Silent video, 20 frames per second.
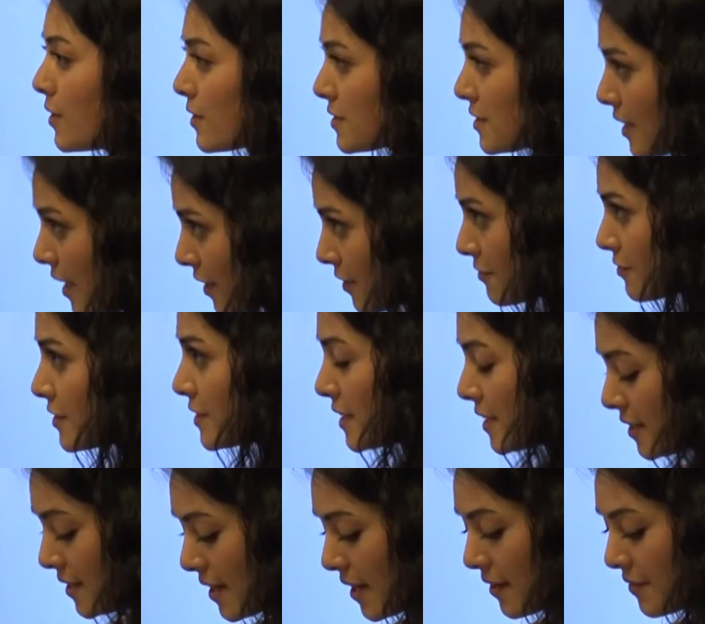looked carefully
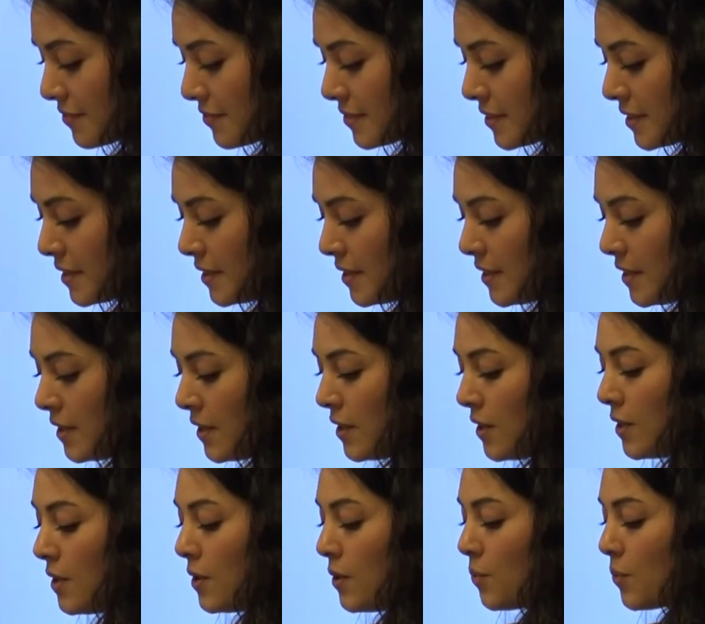enough,
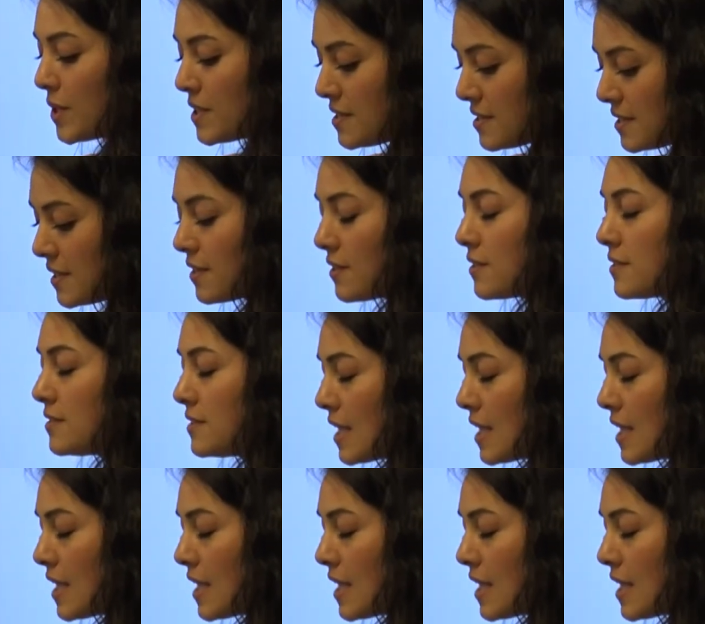would still